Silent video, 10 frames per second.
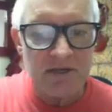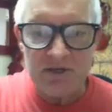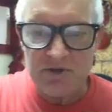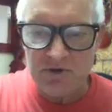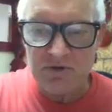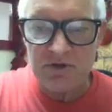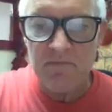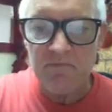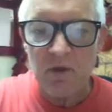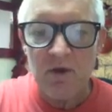
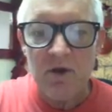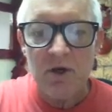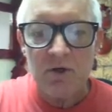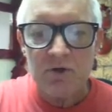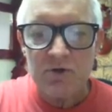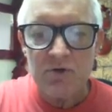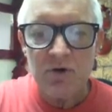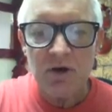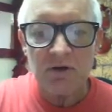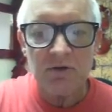passengers,
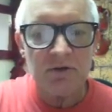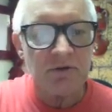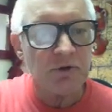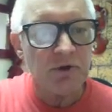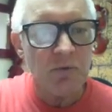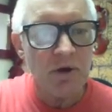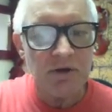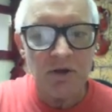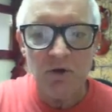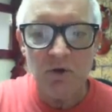
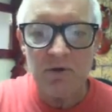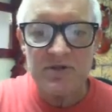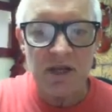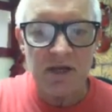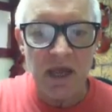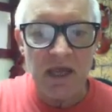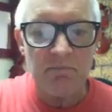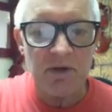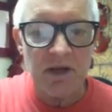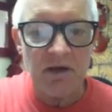231 humans, and
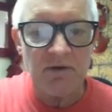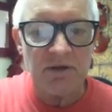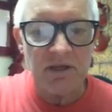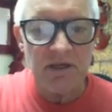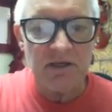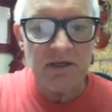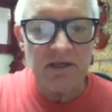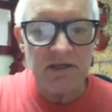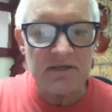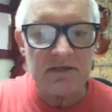8 benevolent
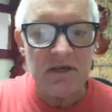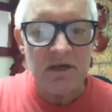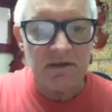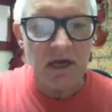ETs,